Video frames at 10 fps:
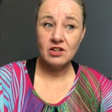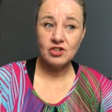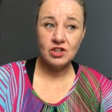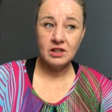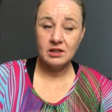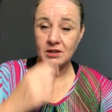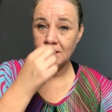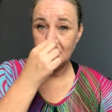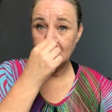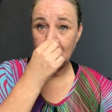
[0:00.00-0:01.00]
She
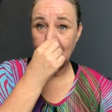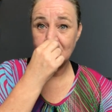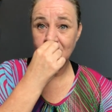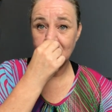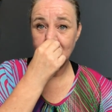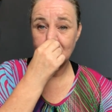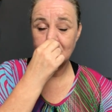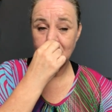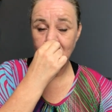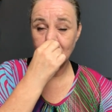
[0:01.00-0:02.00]
has
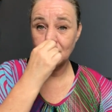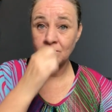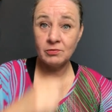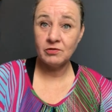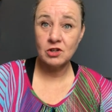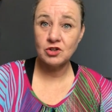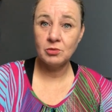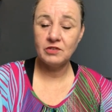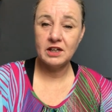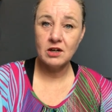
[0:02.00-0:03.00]
some
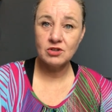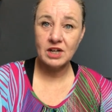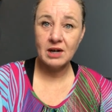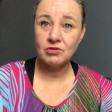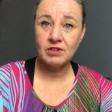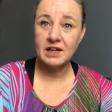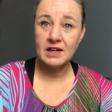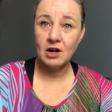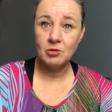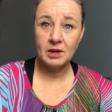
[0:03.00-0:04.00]
Flosstube videos out right
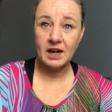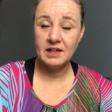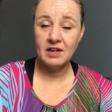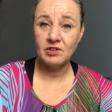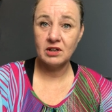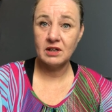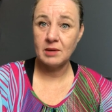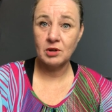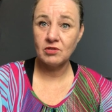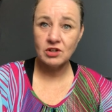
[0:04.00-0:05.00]
now, but I never came
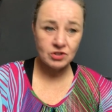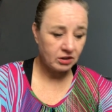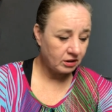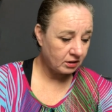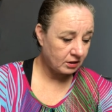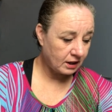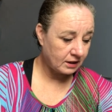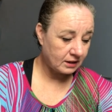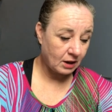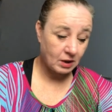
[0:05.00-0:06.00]
across her, and
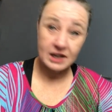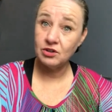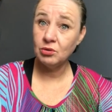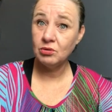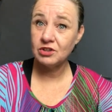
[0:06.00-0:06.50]
now I do.